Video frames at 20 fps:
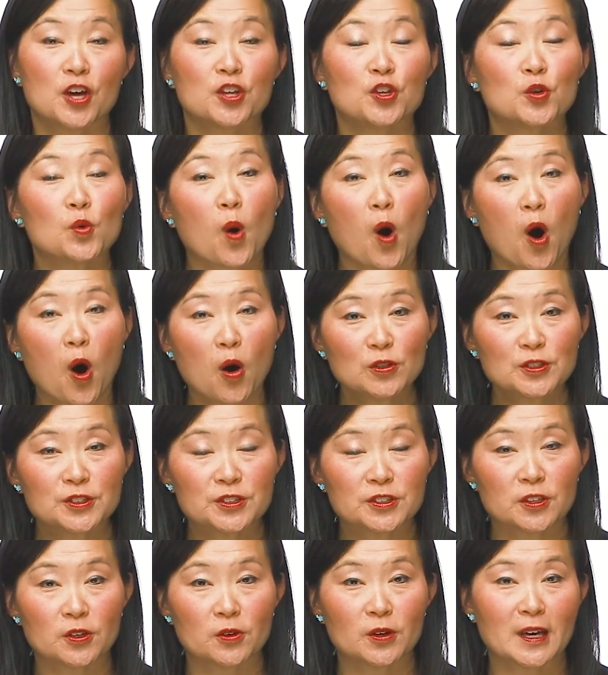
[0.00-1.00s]
You
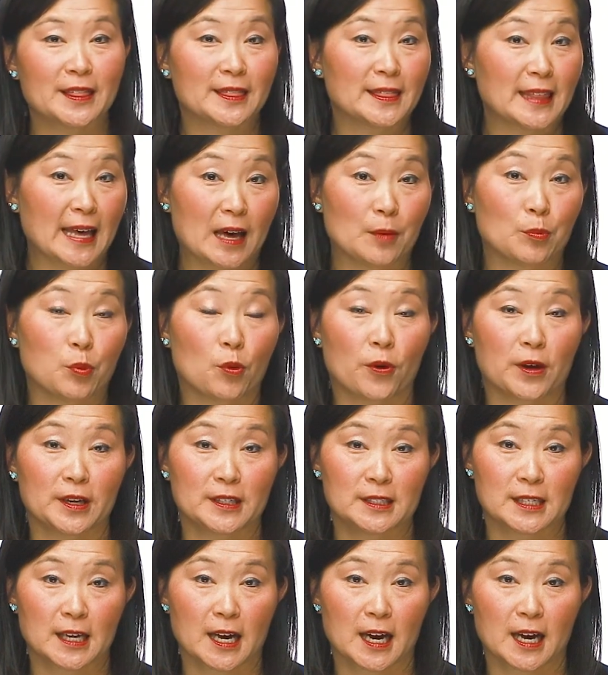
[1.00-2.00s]
also, at that point
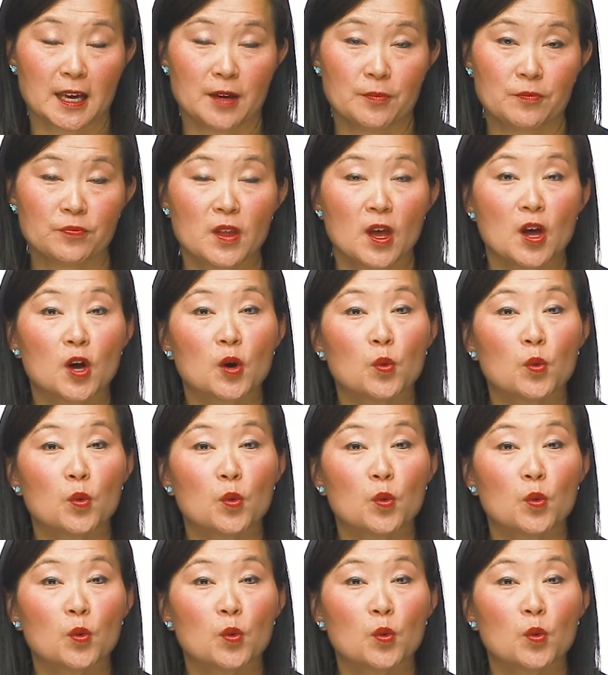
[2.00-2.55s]
in time,